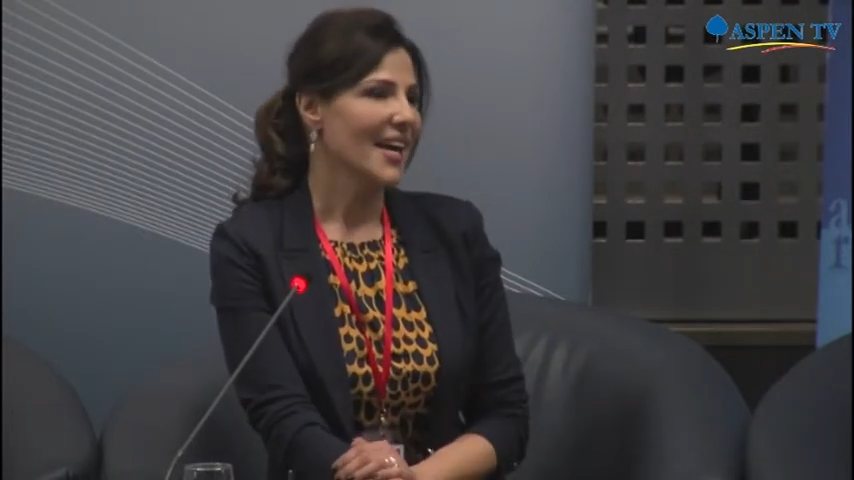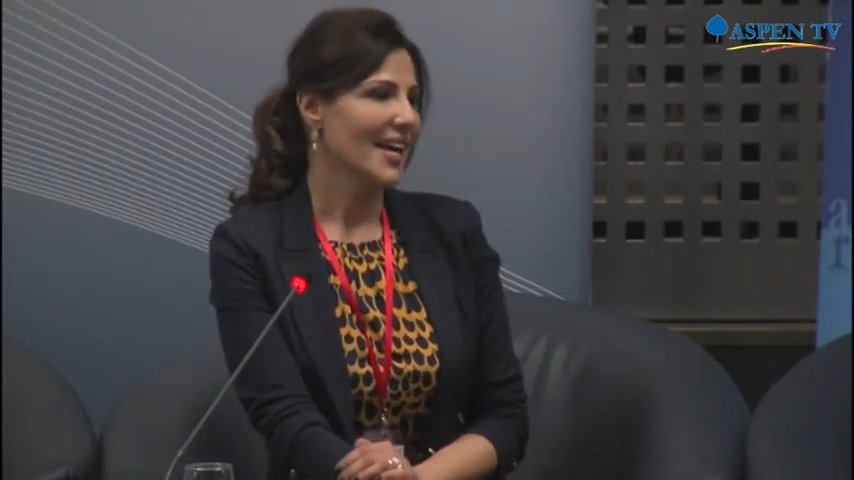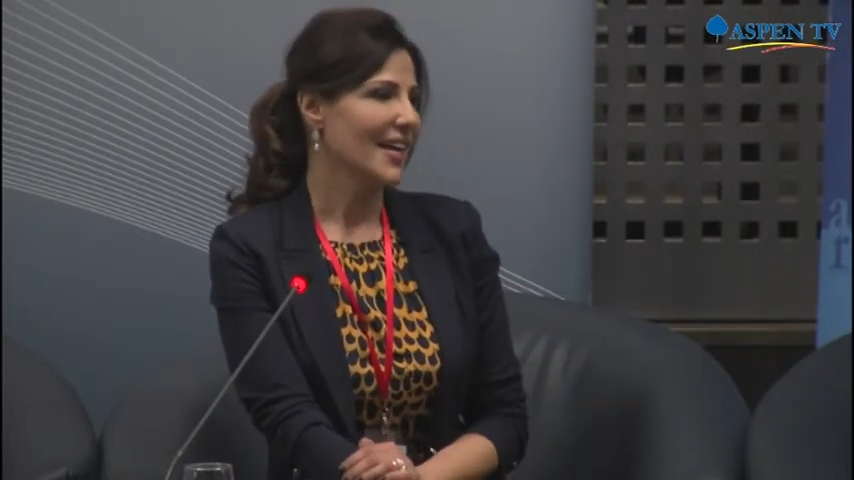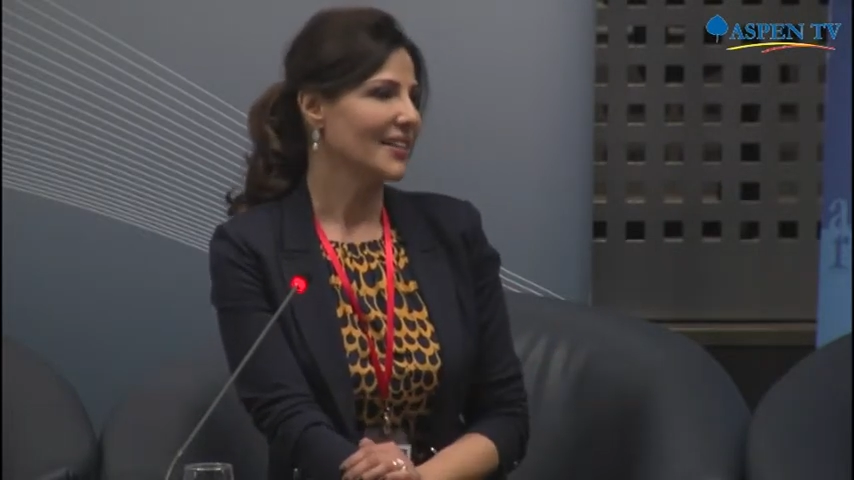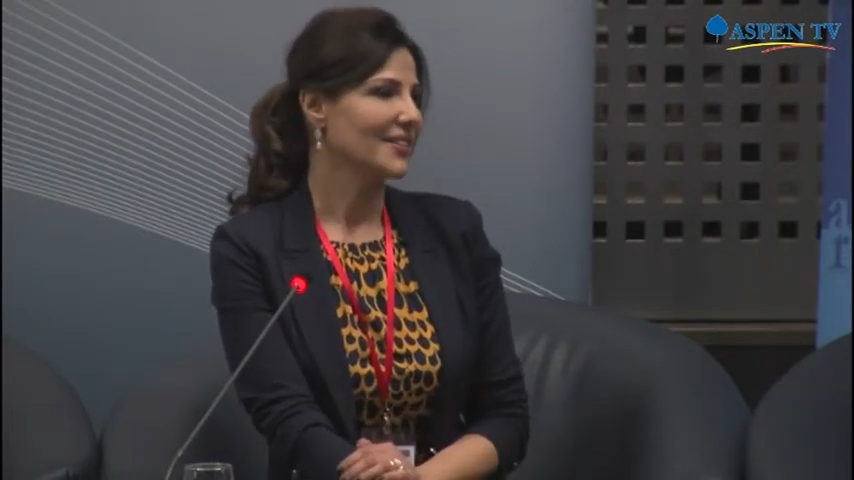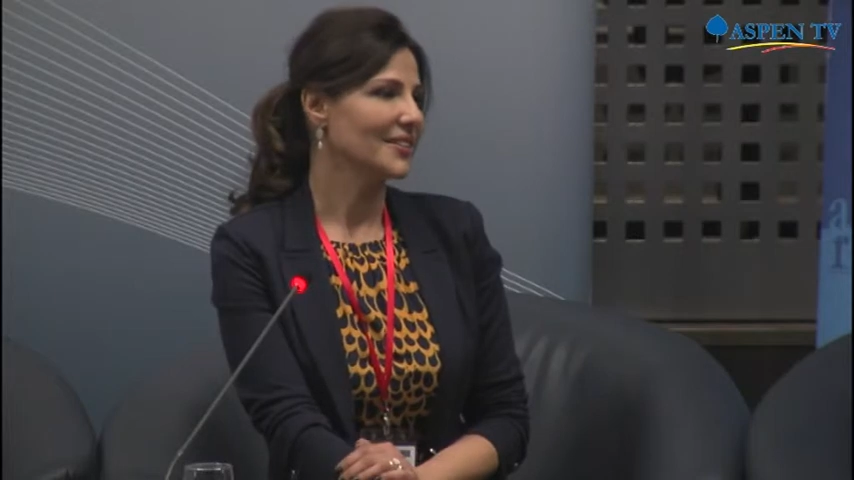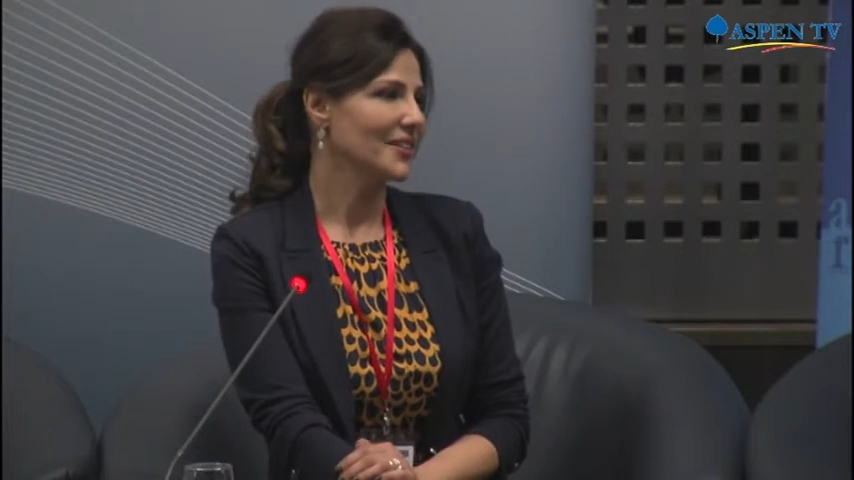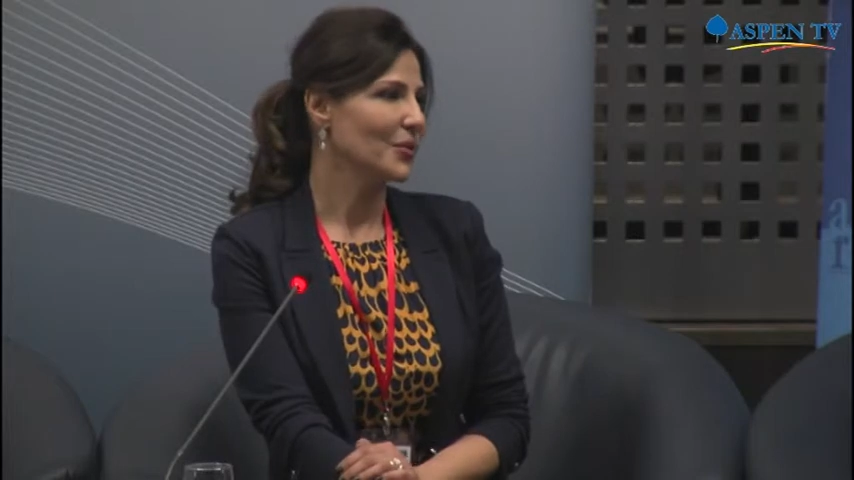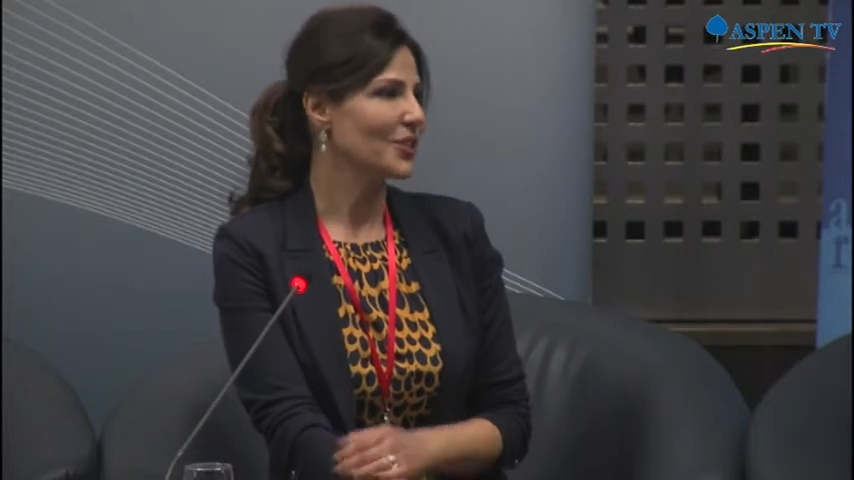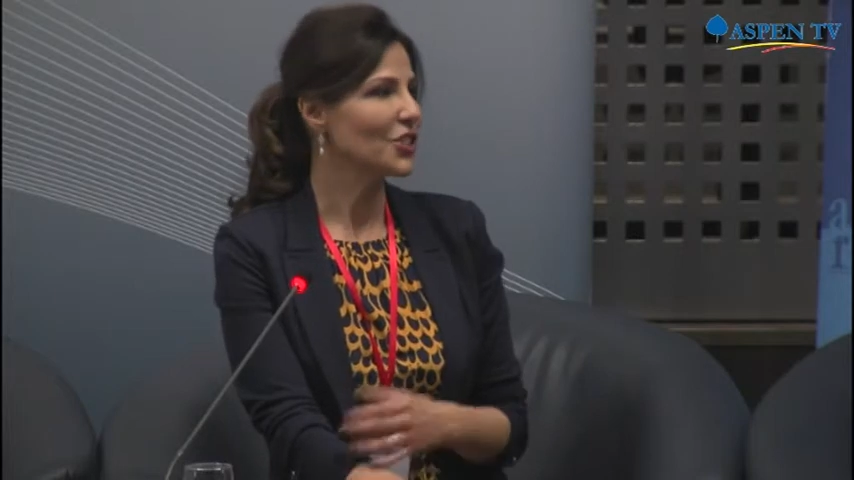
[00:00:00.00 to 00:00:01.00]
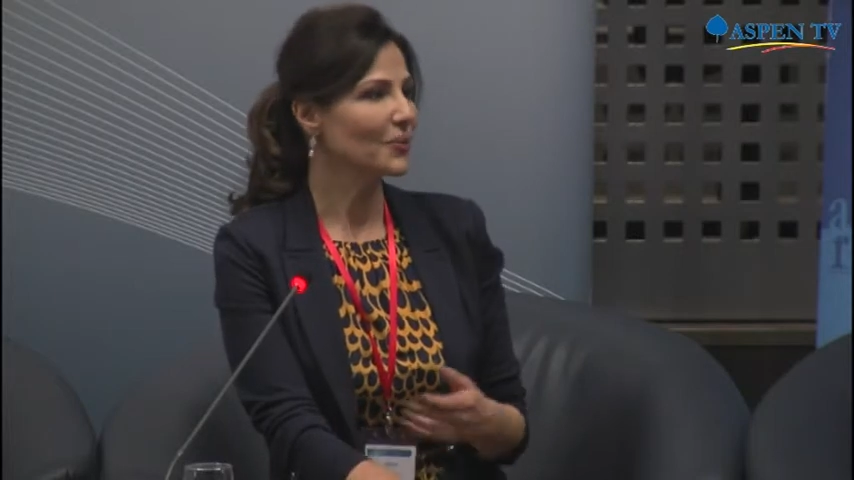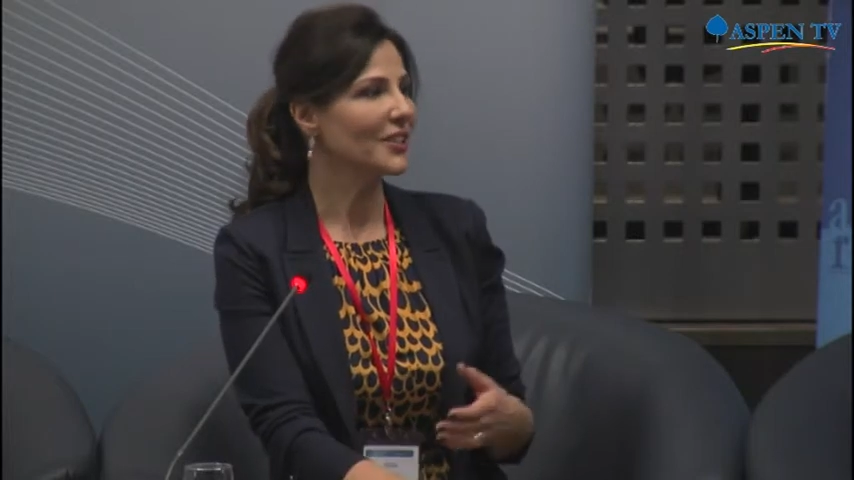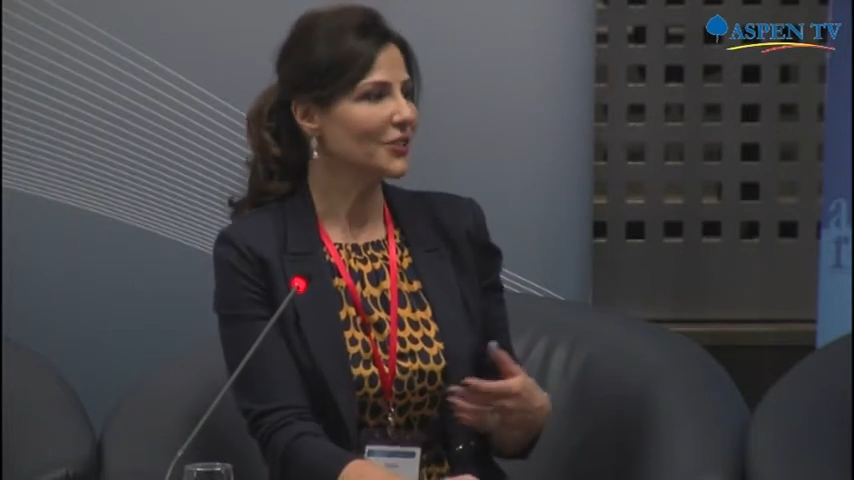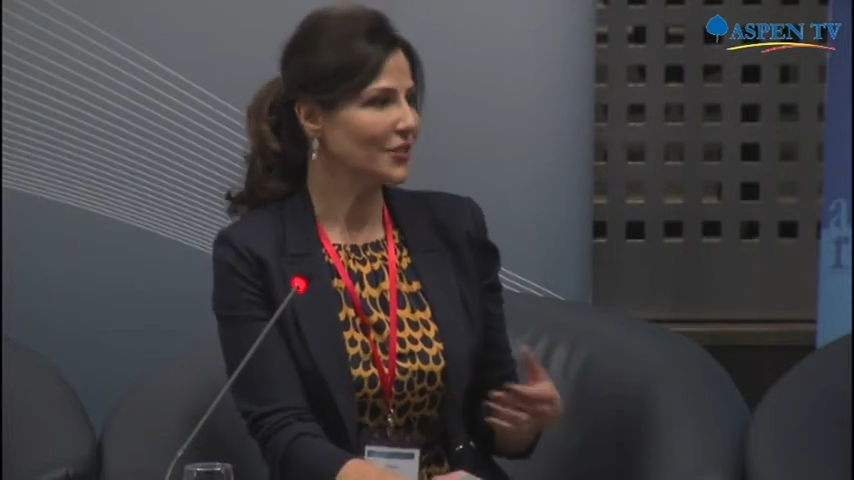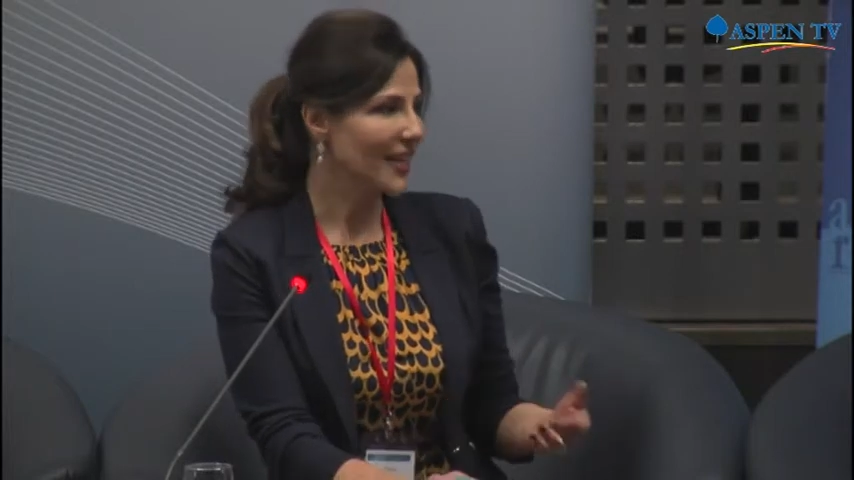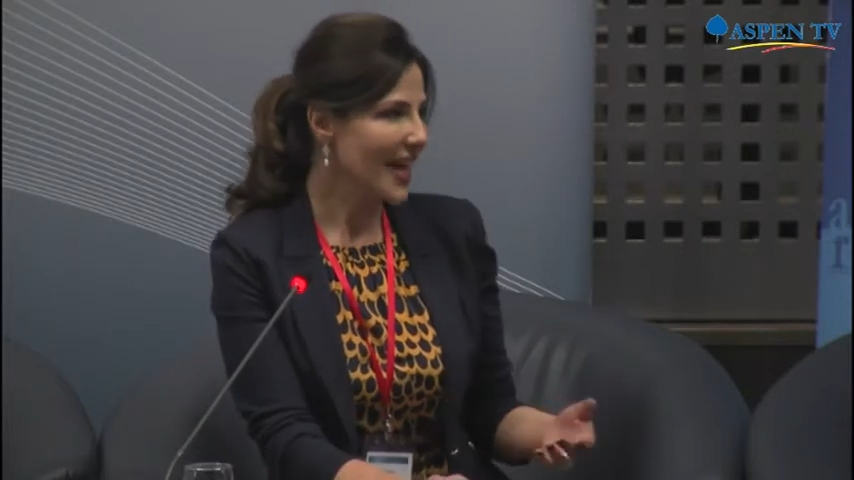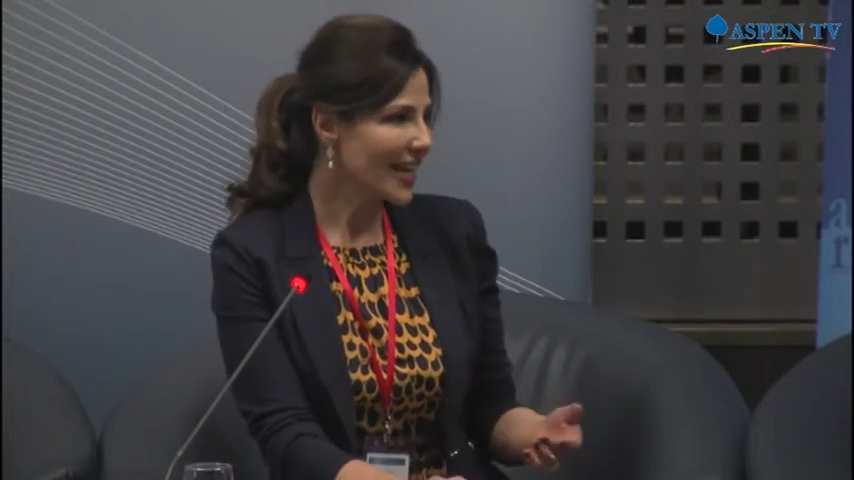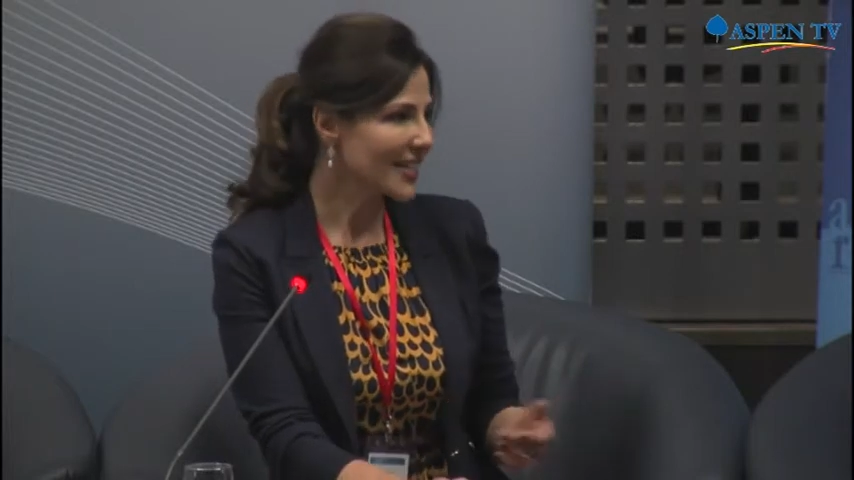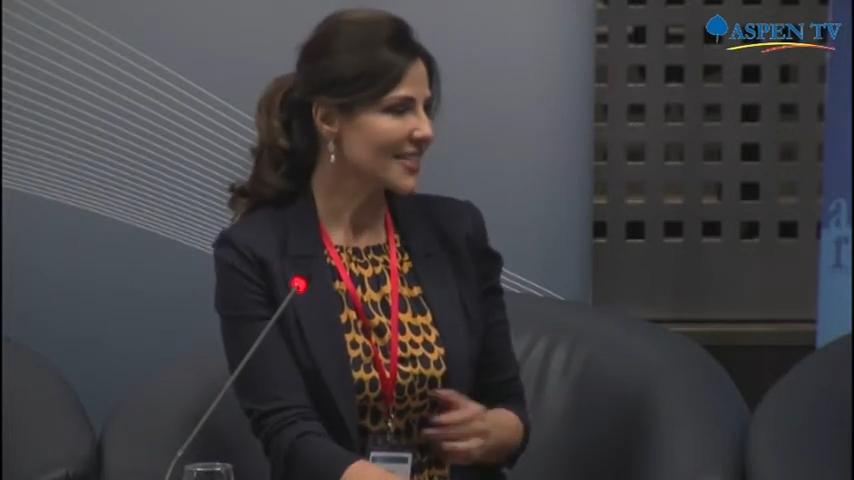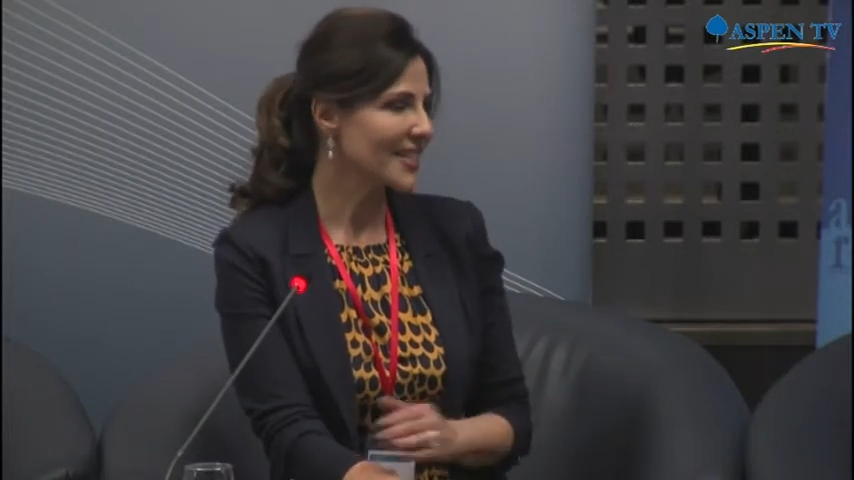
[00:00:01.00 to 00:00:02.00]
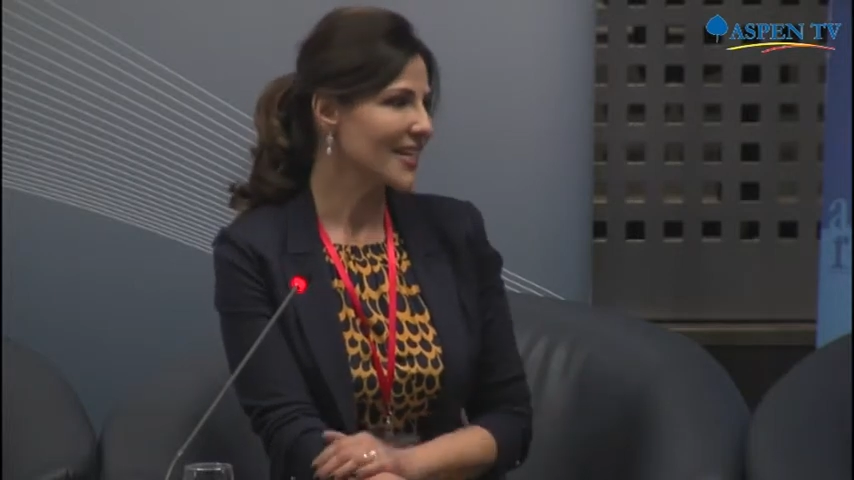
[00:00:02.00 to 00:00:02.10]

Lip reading: and what she will do next.